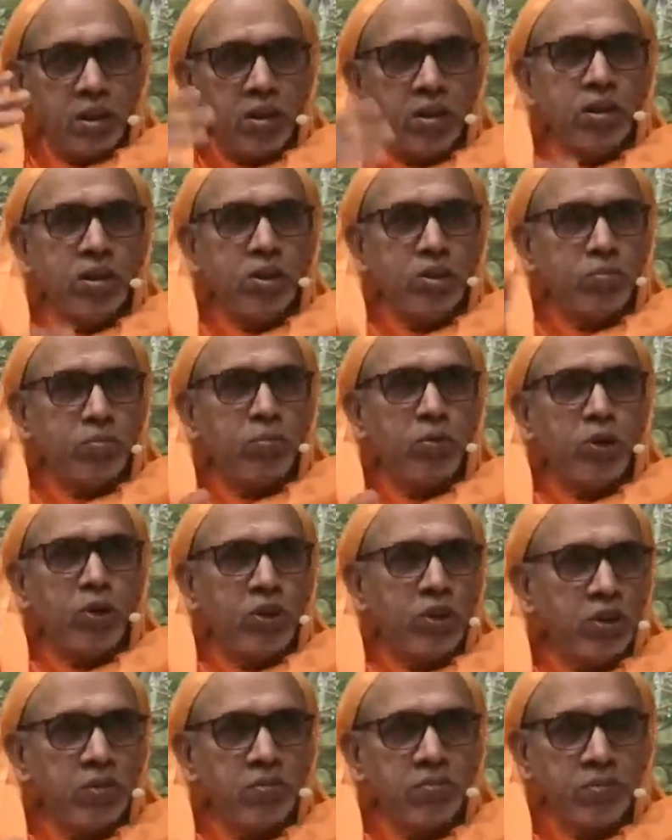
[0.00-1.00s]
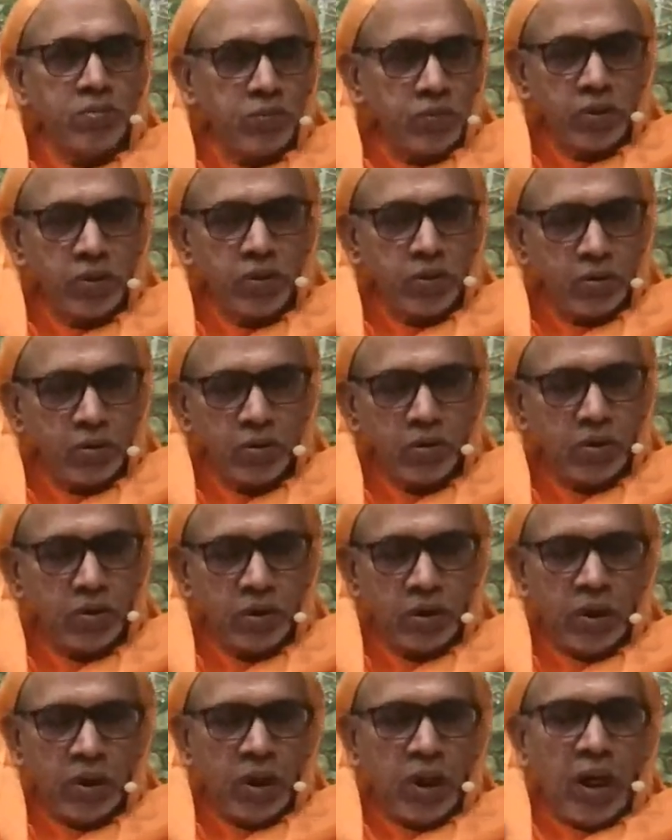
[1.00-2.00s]
This body.
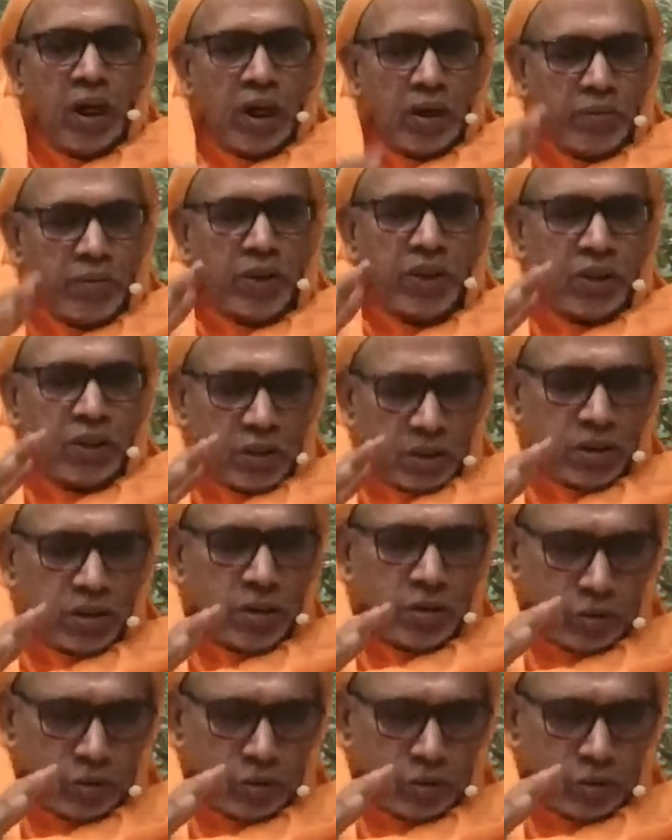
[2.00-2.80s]
I mean,